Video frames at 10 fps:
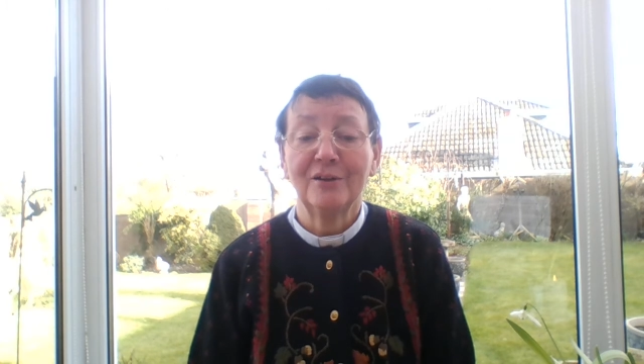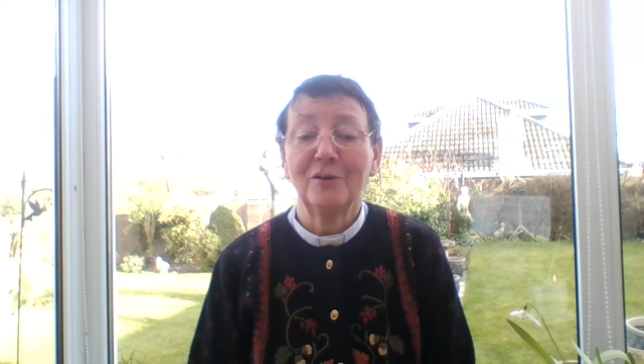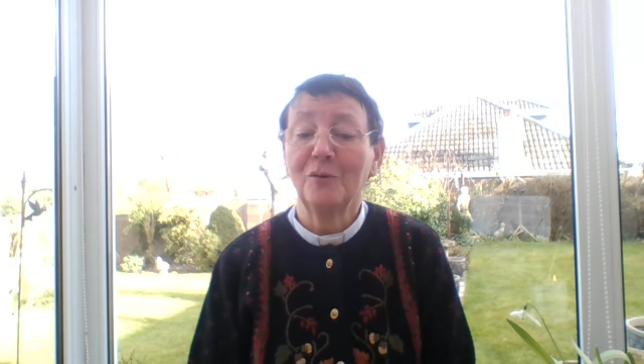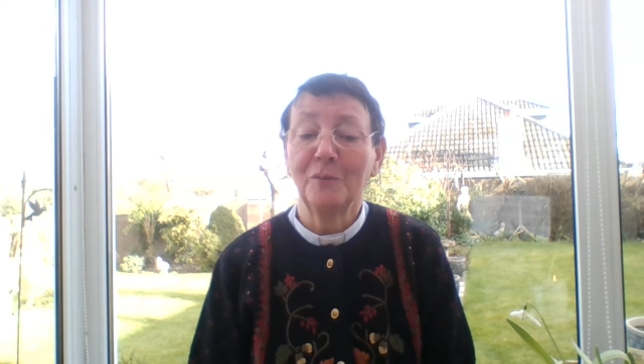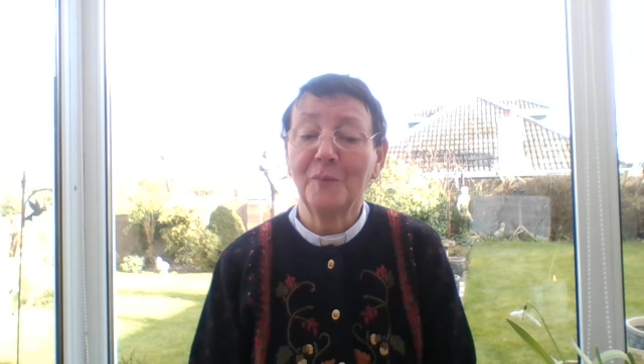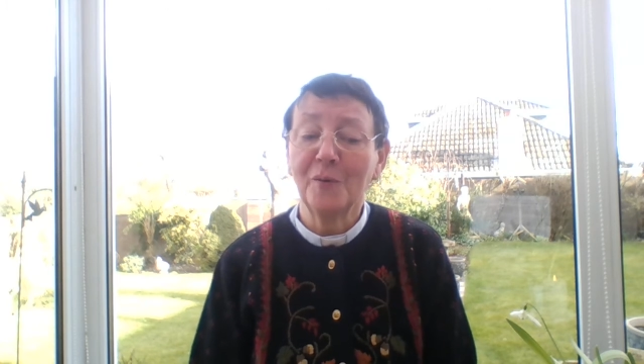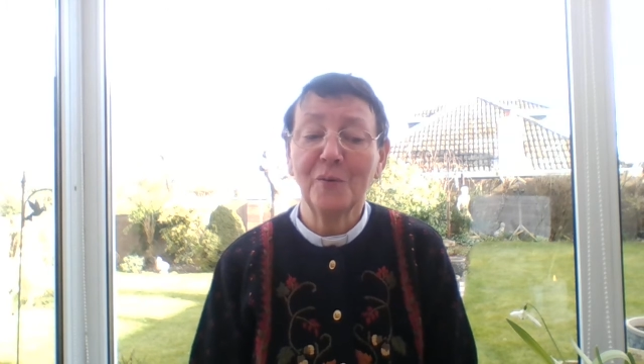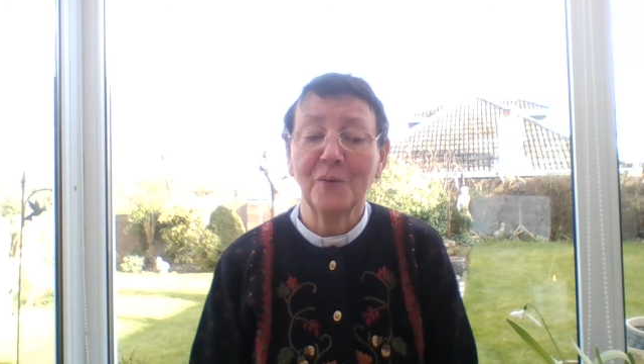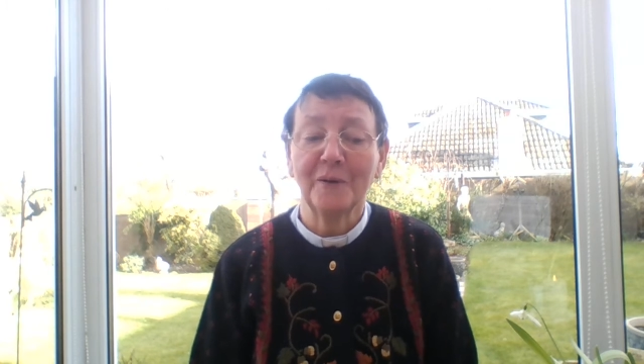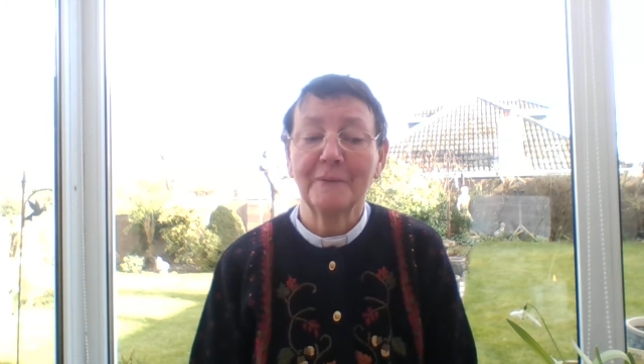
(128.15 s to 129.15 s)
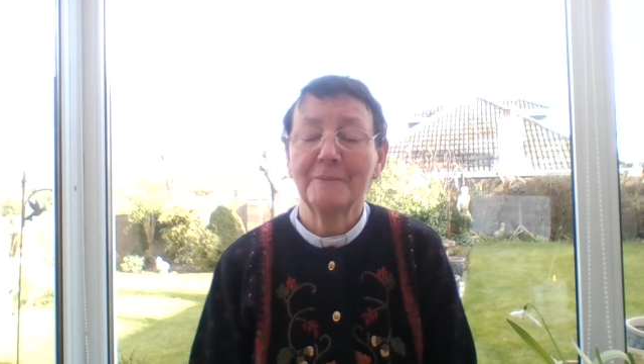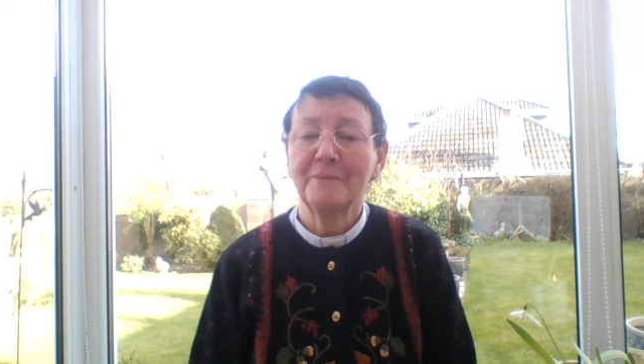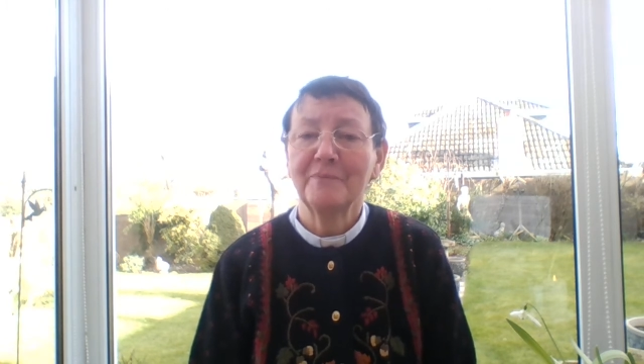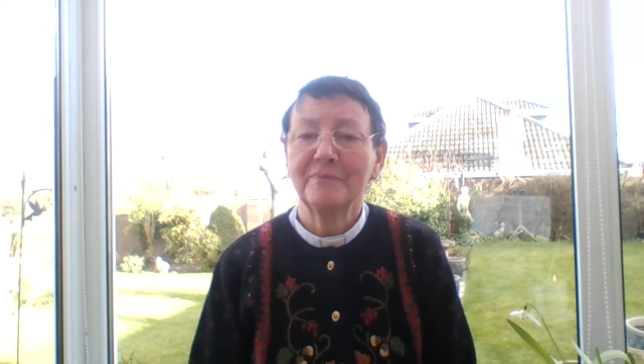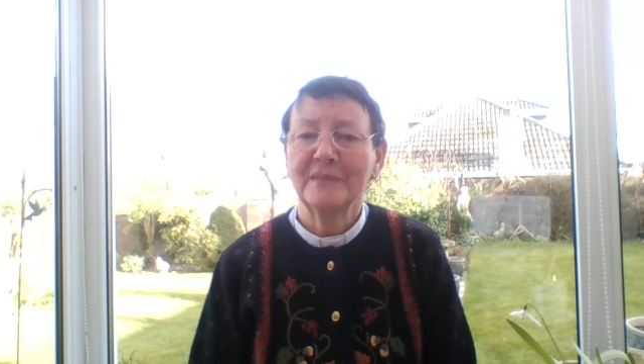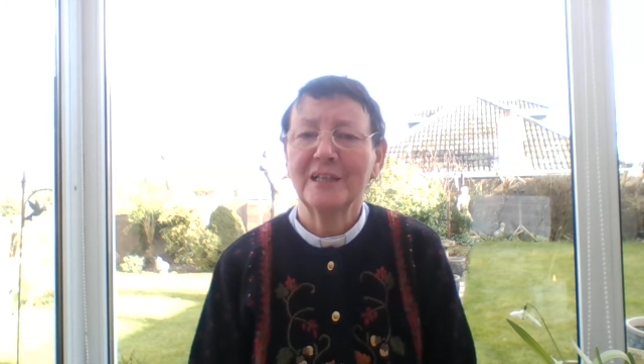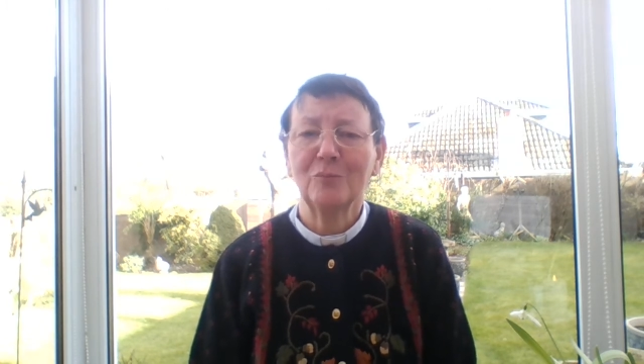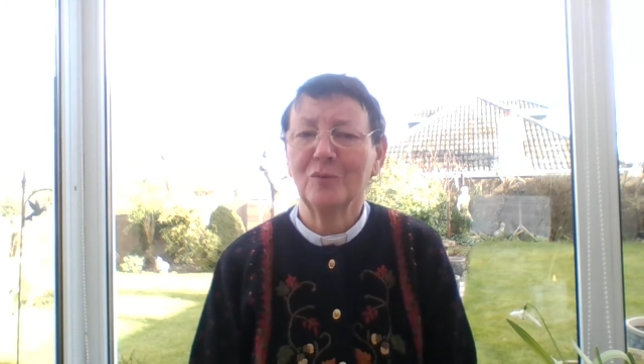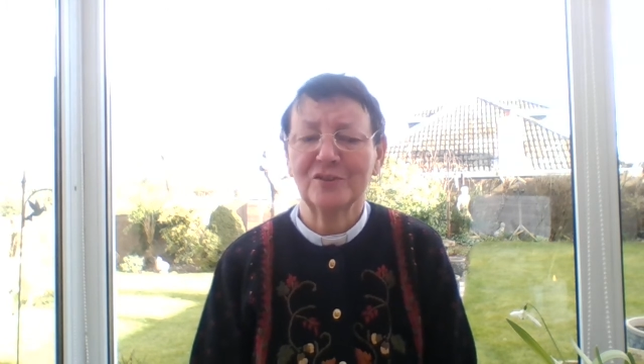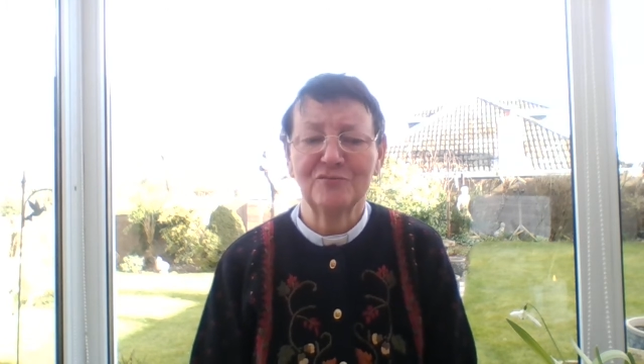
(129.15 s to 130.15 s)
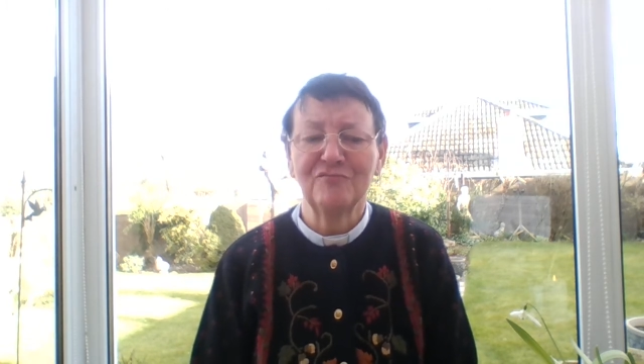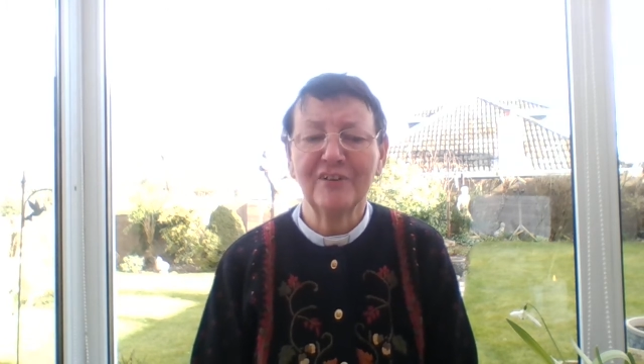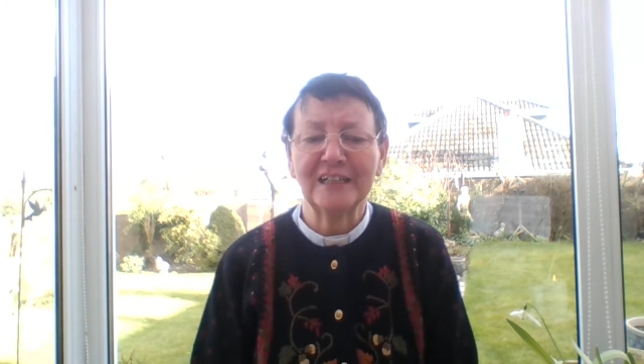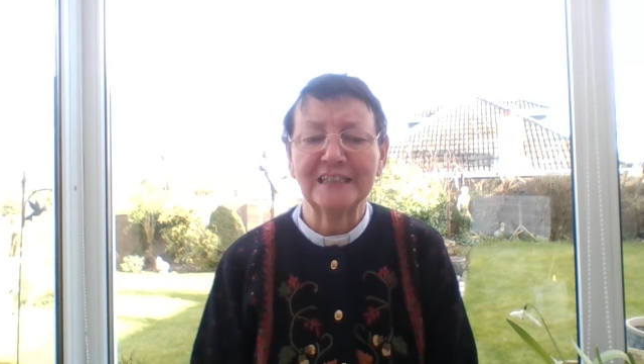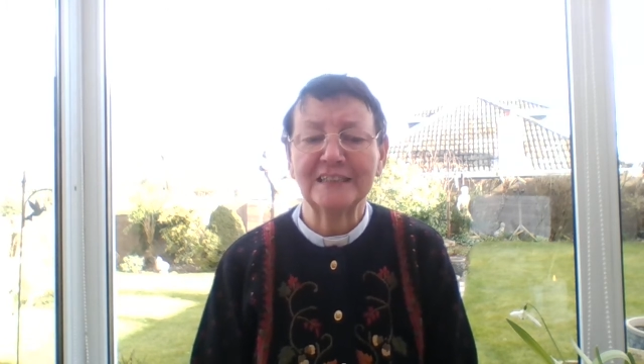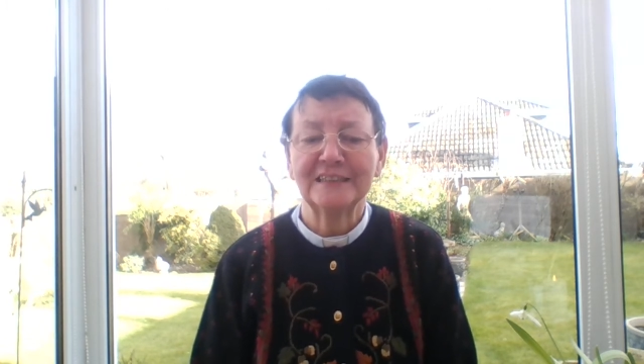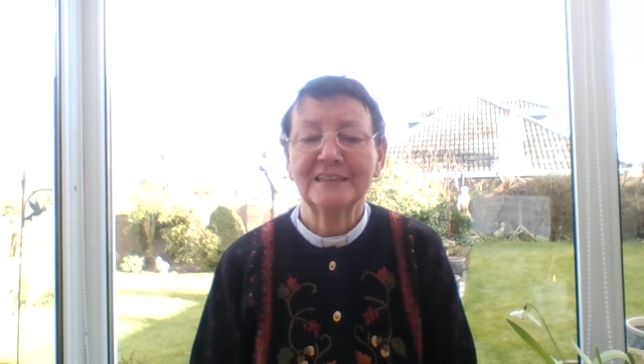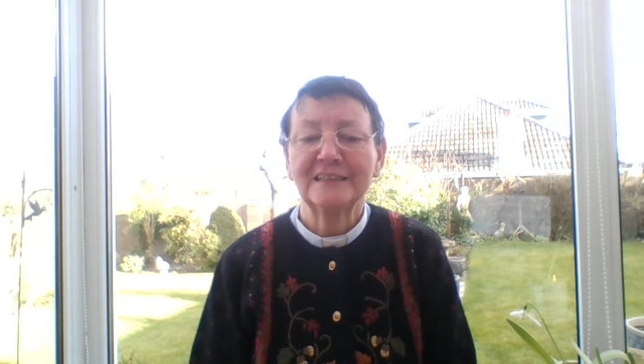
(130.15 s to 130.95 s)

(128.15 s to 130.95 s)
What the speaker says: or poor. It wasn't right.